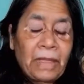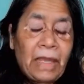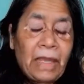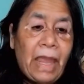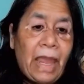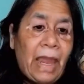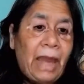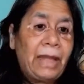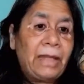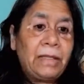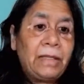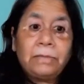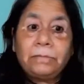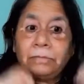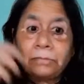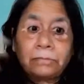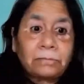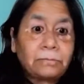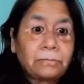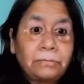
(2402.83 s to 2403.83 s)
And
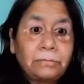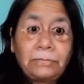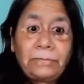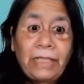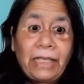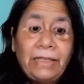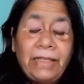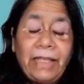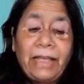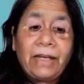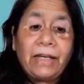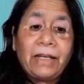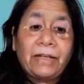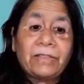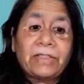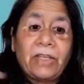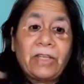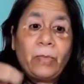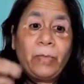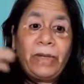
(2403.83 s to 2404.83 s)
there are
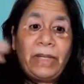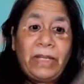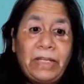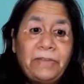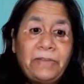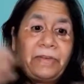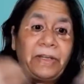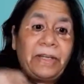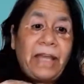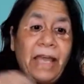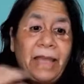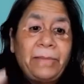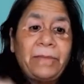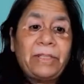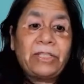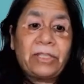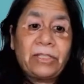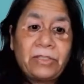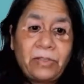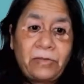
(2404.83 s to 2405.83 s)
so many different
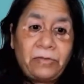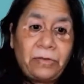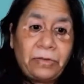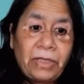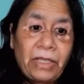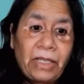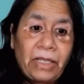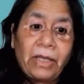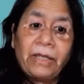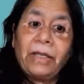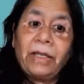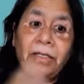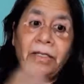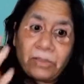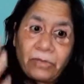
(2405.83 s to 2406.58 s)
dimensions of looking at it.